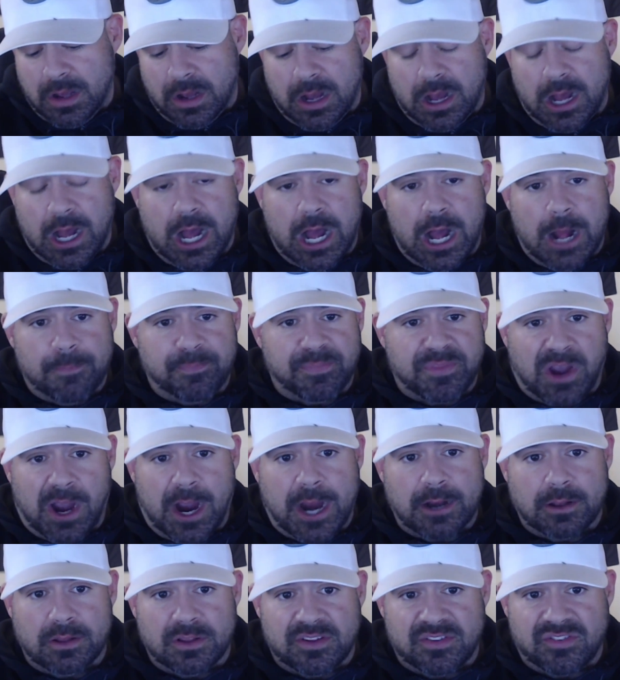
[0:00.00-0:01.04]

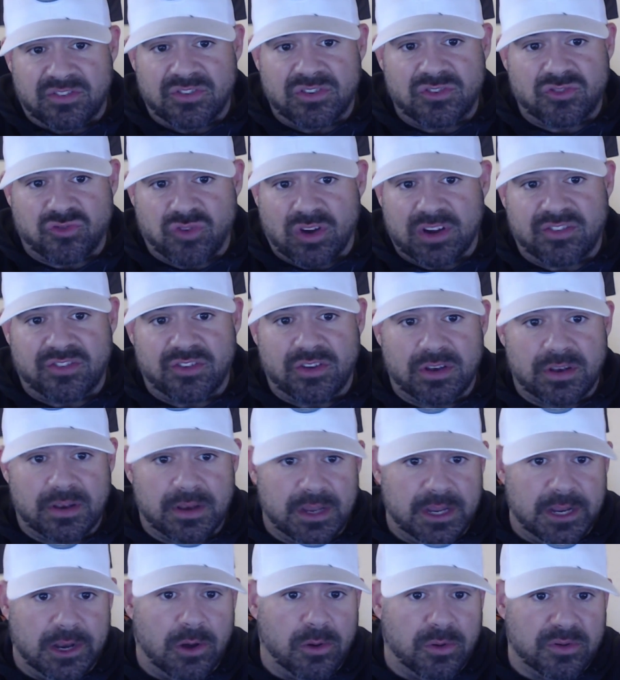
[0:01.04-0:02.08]
Titleist,
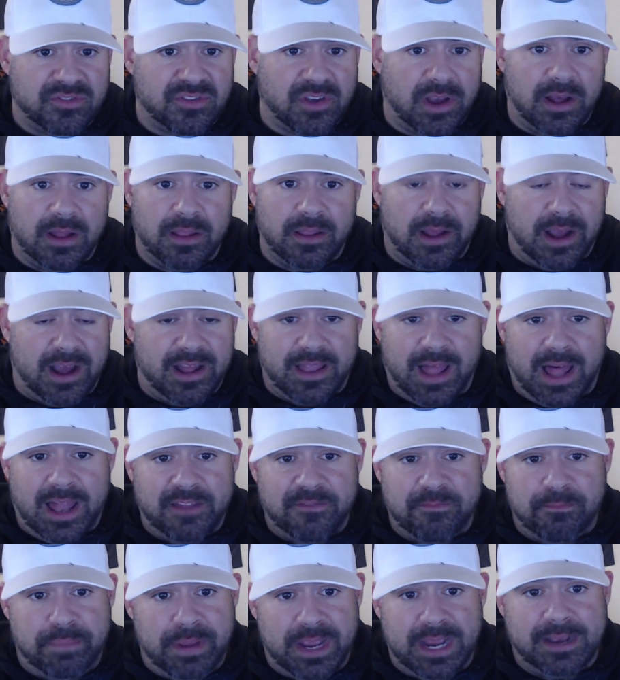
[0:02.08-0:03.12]
Shrixon, a lot
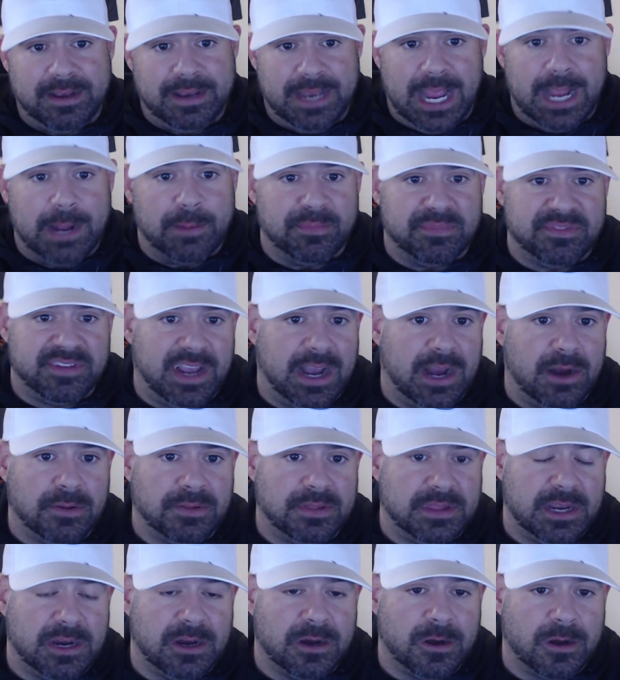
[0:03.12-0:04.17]
of big names out
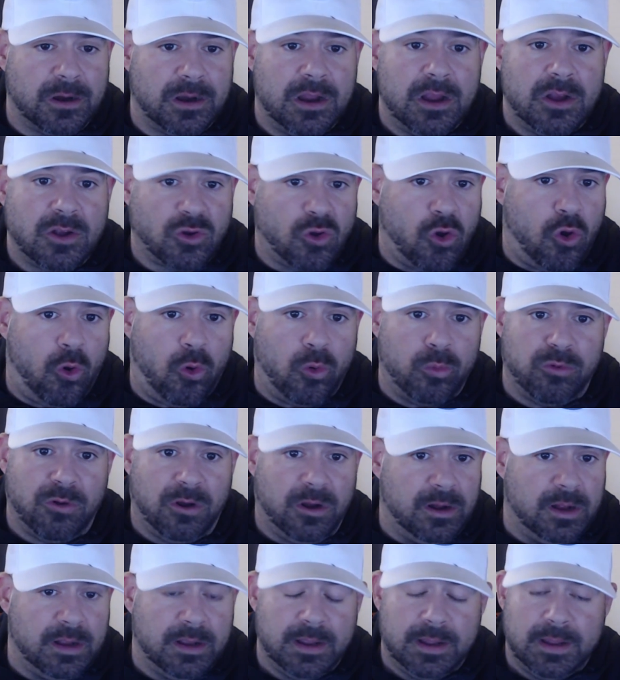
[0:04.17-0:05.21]
there,
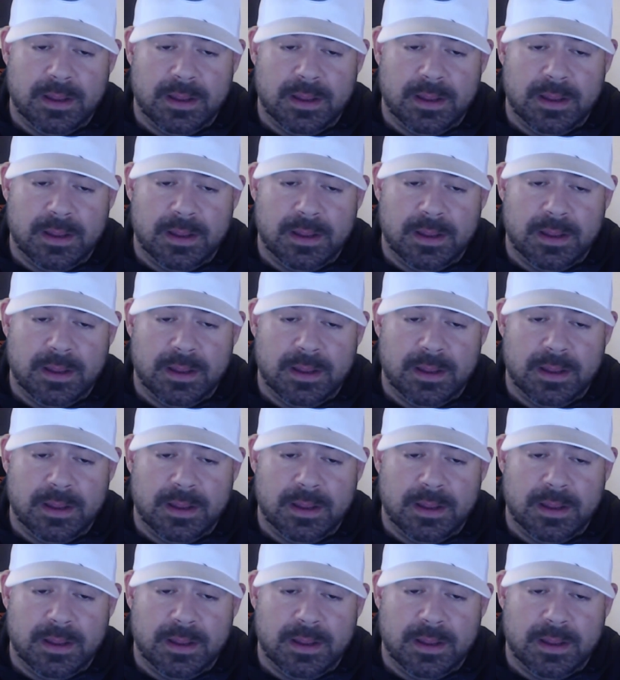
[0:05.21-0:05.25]
Cobra.